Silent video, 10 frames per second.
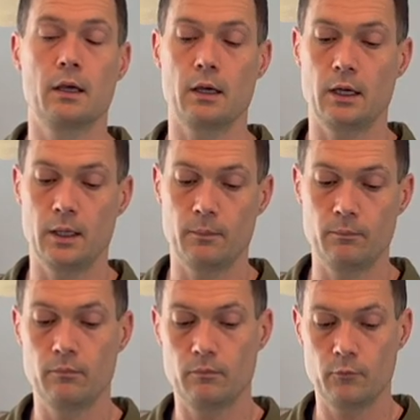
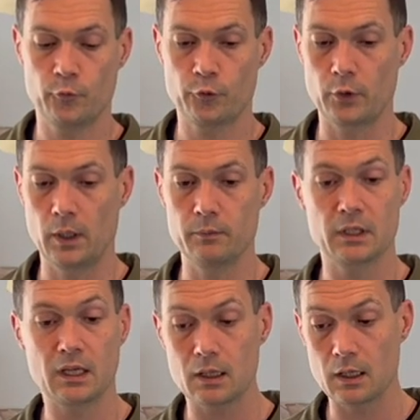from
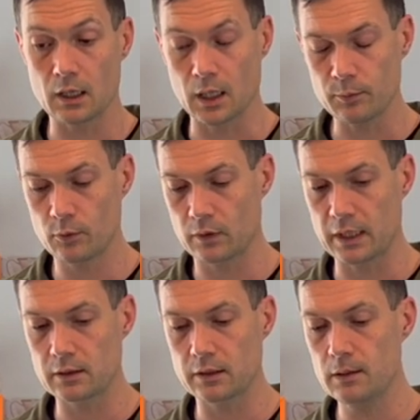heating up,
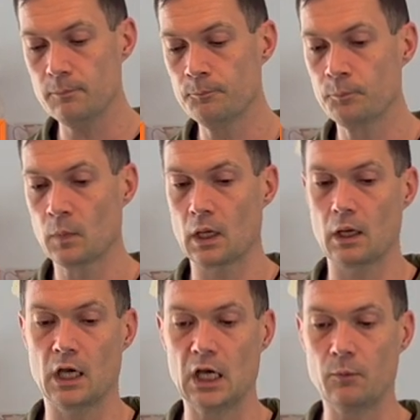likely.
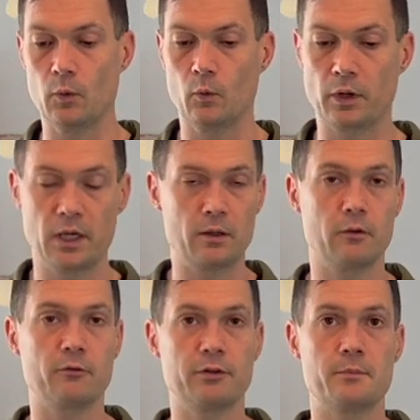When I
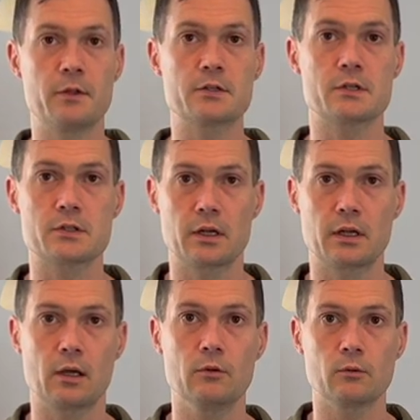flip these inside
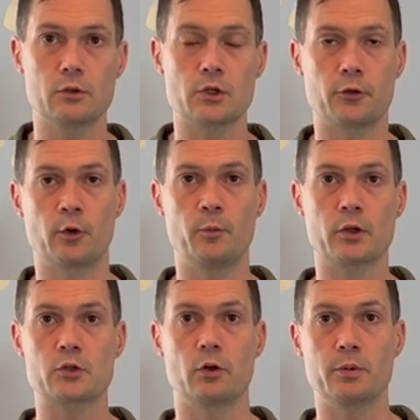out, which I'll throw a picture up